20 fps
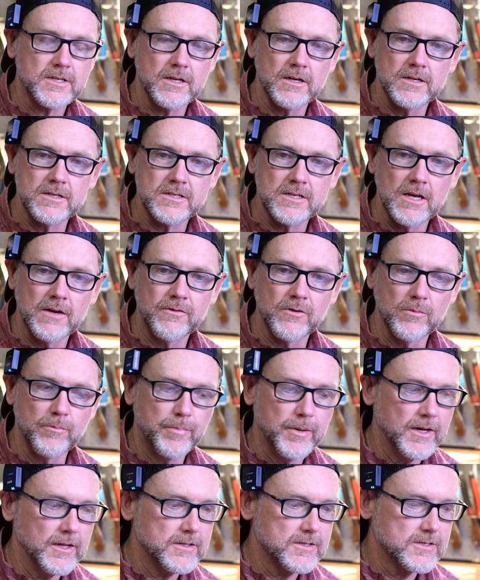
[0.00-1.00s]
going to save your
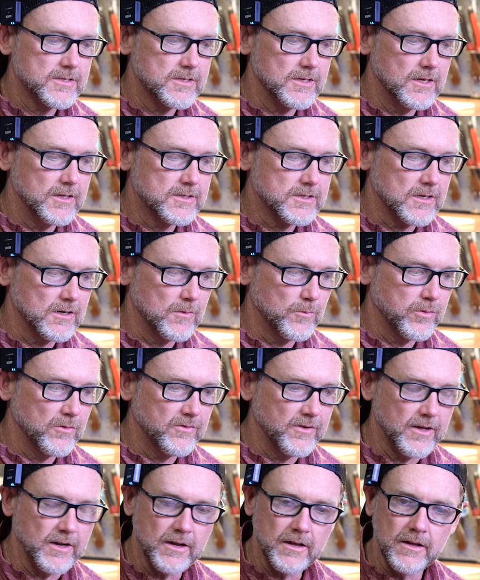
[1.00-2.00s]
bits. It's going to
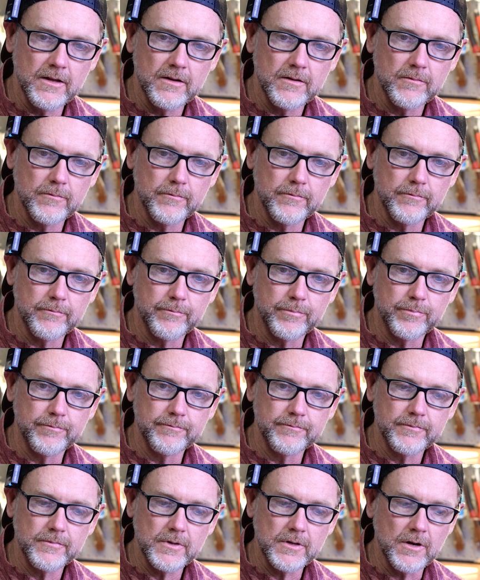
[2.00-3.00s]
prevent
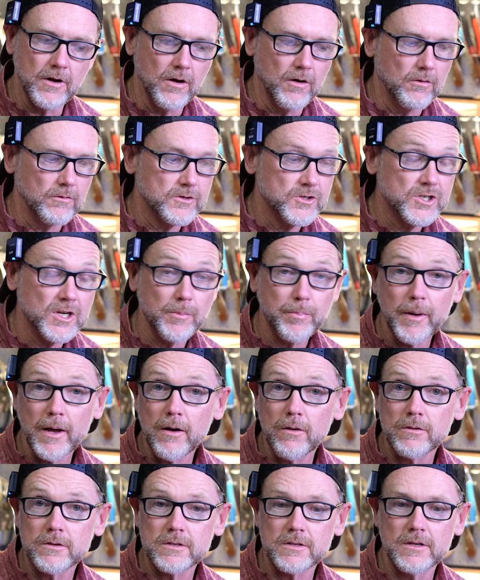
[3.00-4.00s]
chip
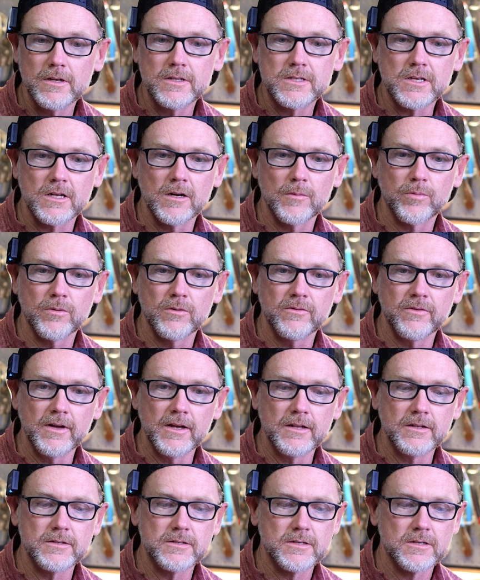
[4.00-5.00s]
out. It's going to
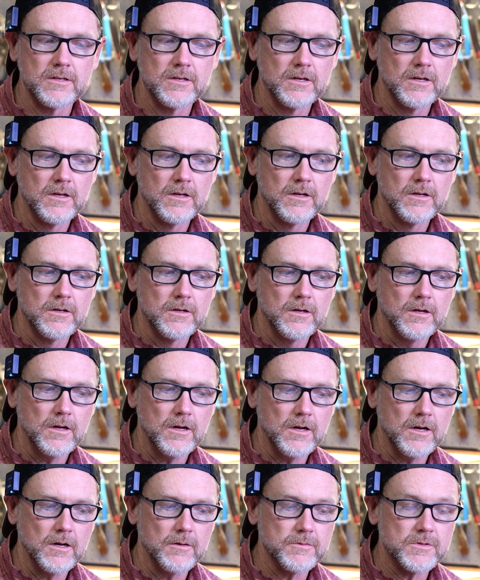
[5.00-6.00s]
prevent
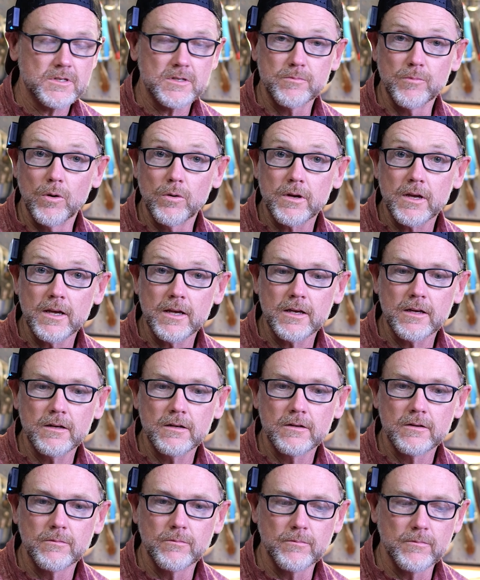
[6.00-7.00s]

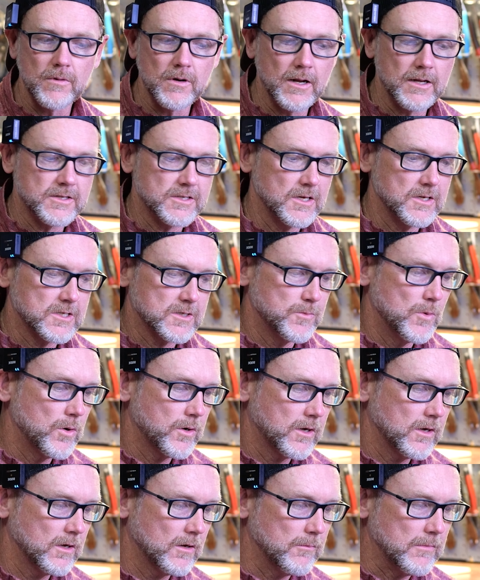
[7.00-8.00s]
smoking. When I say
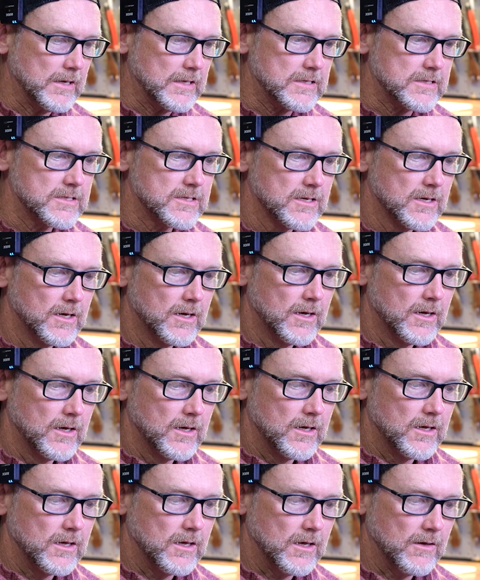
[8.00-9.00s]
smoking, it means
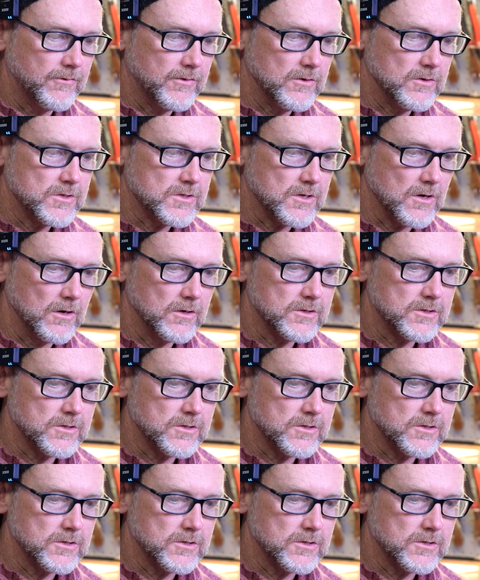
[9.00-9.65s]
if you start